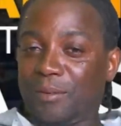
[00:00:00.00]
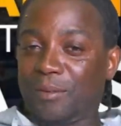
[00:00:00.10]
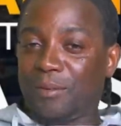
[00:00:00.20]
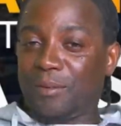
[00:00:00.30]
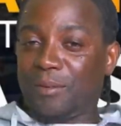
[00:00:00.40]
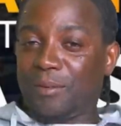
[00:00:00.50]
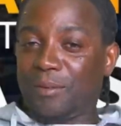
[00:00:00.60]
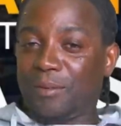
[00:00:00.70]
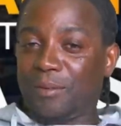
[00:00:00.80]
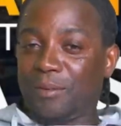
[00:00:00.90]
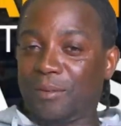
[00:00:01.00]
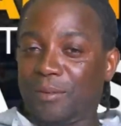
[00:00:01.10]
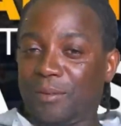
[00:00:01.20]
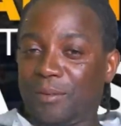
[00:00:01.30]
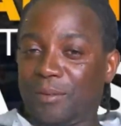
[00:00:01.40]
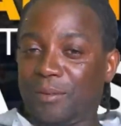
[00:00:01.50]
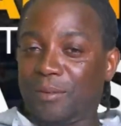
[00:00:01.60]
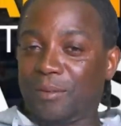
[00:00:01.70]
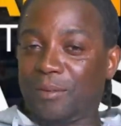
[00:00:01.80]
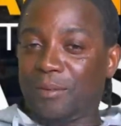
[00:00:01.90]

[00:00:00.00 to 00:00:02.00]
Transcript: damage my things them,